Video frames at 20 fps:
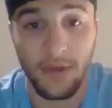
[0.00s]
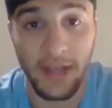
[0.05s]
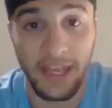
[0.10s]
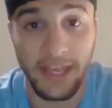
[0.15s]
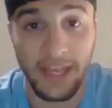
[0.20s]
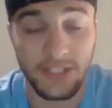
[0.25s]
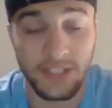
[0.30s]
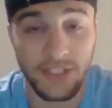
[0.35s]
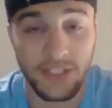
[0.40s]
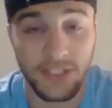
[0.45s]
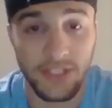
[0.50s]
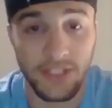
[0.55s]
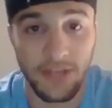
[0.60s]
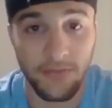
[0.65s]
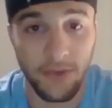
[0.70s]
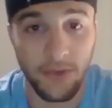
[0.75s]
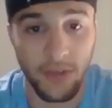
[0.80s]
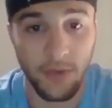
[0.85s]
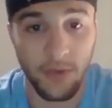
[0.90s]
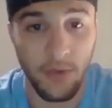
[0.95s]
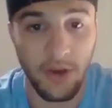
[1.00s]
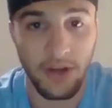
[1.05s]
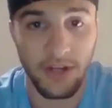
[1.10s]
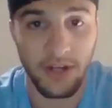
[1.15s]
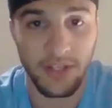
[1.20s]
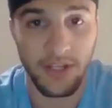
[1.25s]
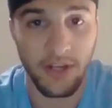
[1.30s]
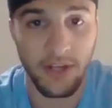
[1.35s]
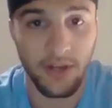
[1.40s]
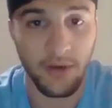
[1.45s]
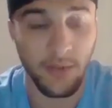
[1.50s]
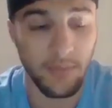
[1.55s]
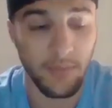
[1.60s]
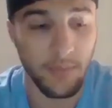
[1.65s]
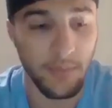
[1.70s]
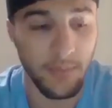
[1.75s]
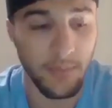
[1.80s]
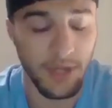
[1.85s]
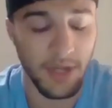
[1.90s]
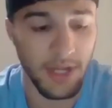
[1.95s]
I actually I really wanted to go,
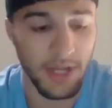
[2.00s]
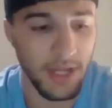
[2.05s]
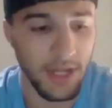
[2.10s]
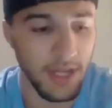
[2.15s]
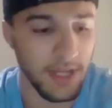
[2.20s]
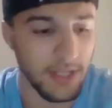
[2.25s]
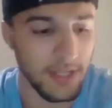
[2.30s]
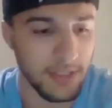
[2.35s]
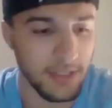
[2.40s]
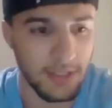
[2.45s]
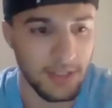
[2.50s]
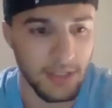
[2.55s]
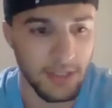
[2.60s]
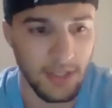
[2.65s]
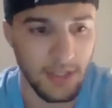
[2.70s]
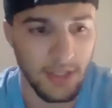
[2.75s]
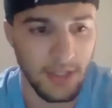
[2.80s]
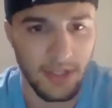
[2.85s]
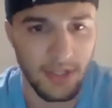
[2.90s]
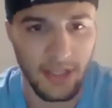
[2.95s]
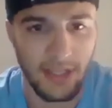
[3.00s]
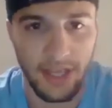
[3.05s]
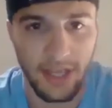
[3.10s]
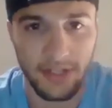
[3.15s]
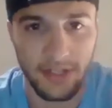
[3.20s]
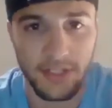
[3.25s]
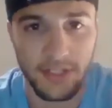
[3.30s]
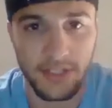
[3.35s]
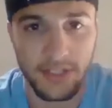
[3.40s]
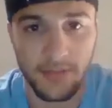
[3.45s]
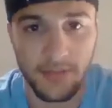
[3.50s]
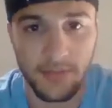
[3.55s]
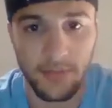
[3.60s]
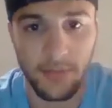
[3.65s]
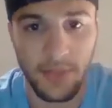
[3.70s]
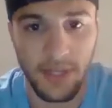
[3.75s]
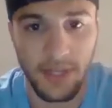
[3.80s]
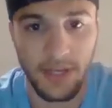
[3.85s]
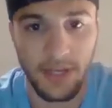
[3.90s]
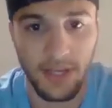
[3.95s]
but uh, kind of just
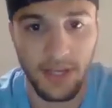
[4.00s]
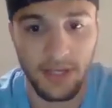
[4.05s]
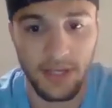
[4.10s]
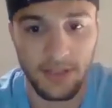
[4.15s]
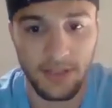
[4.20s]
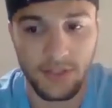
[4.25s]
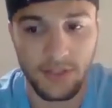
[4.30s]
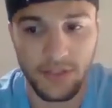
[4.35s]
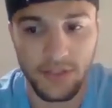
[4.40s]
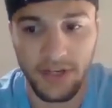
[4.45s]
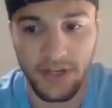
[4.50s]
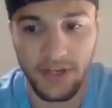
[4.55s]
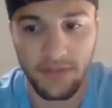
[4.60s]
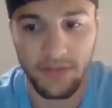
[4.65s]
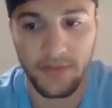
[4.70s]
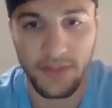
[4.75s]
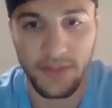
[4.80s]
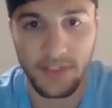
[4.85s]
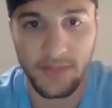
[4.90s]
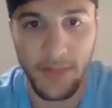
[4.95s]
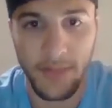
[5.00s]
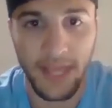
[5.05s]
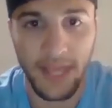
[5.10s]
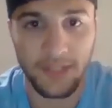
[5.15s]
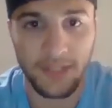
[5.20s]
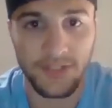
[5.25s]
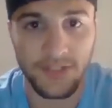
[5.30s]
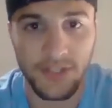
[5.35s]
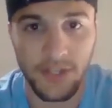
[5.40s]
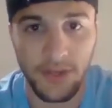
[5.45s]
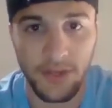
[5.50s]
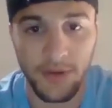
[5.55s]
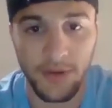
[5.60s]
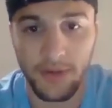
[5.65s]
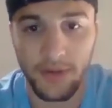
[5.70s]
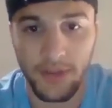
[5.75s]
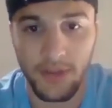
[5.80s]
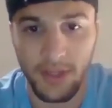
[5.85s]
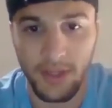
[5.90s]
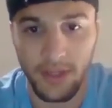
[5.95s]
been uh, training for this match. So
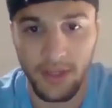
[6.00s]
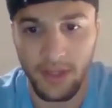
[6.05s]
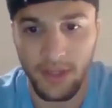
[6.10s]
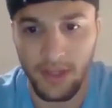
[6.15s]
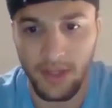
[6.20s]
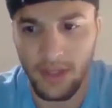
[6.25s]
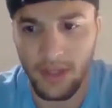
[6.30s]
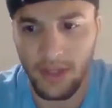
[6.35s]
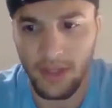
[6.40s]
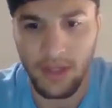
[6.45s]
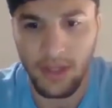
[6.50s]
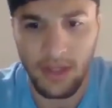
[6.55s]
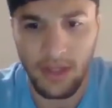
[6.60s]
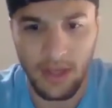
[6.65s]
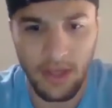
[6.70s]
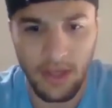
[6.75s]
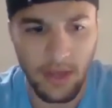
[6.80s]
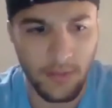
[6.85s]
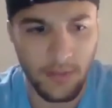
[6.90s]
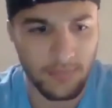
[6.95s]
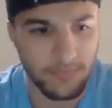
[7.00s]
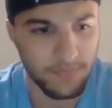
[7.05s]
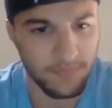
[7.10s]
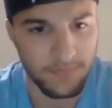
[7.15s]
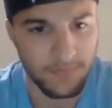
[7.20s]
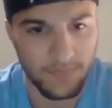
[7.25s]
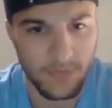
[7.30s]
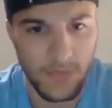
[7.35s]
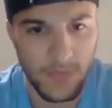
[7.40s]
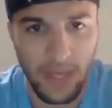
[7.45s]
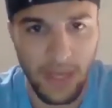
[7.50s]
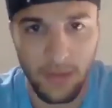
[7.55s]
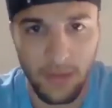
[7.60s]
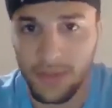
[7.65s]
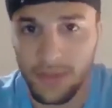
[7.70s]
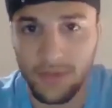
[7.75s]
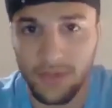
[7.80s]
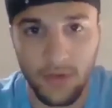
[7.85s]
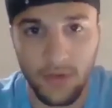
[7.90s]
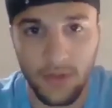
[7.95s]
um, yeah, I've
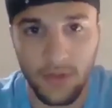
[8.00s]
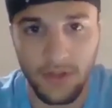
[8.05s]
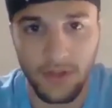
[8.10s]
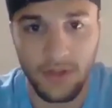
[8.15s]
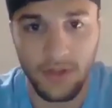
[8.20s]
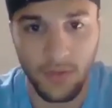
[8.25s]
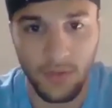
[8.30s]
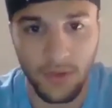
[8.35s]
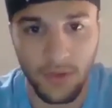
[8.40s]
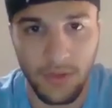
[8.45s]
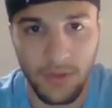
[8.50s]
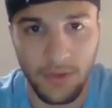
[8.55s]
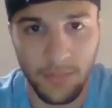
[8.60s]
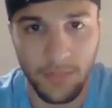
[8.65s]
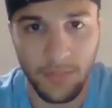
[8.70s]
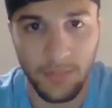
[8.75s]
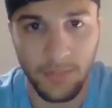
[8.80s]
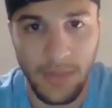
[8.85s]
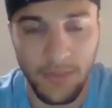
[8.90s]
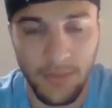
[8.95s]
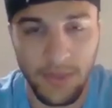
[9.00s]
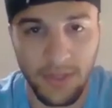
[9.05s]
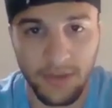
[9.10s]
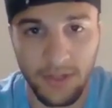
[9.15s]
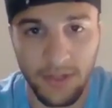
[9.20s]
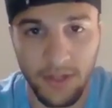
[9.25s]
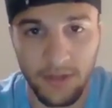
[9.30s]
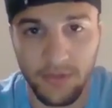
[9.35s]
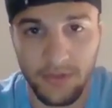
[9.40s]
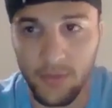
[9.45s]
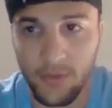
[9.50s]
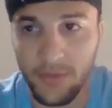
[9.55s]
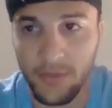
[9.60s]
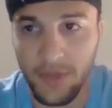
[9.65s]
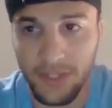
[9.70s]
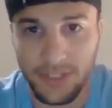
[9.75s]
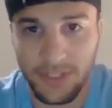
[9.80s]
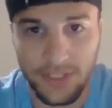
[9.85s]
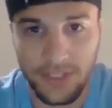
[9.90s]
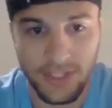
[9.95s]
been doing maybe a little too
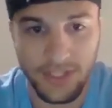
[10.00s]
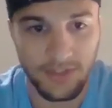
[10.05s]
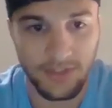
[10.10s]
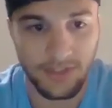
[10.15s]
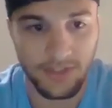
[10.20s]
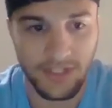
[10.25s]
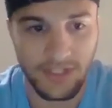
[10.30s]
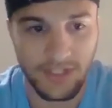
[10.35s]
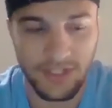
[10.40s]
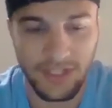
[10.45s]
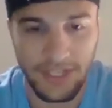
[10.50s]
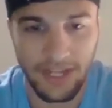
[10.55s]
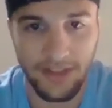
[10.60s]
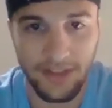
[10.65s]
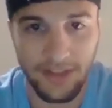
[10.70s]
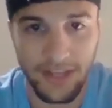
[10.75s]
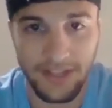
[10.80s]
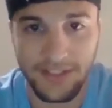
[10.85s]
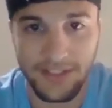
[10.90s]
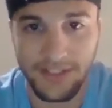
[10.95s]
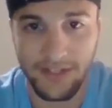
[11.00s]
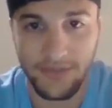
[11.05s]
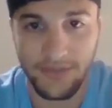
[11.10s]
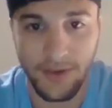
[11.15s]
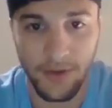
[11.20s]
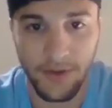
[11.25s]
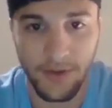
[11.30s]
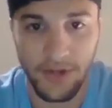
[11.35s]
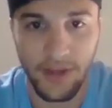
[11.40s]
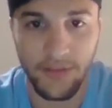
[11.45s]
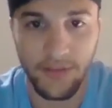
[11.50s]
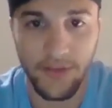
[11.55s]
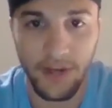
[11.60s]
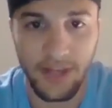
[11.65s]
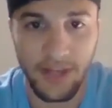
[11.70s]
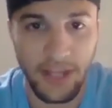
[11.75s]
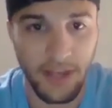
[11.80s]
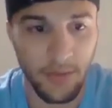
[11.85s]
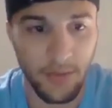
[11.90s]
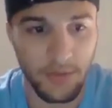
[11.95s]
much. Just I got a lot of stuff going on
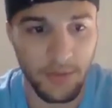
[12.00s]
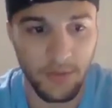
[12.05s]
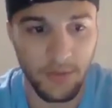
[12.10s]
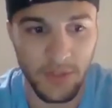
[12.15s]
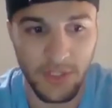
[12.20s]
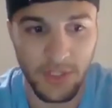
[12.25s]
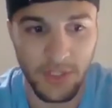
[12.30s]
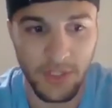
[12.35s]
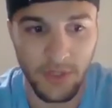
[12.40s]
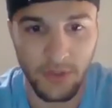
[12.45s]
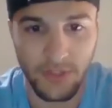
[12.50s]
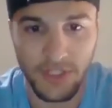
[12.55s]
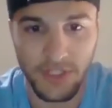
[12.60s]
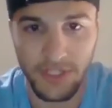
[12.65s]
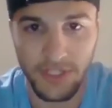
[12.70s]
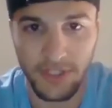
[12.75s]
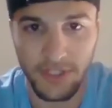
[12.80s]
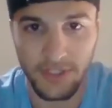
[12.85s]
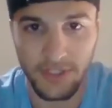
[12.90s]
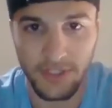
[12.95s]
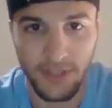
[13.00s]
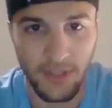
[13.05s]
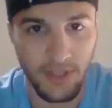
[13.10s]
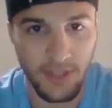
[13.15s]
right now between coaching,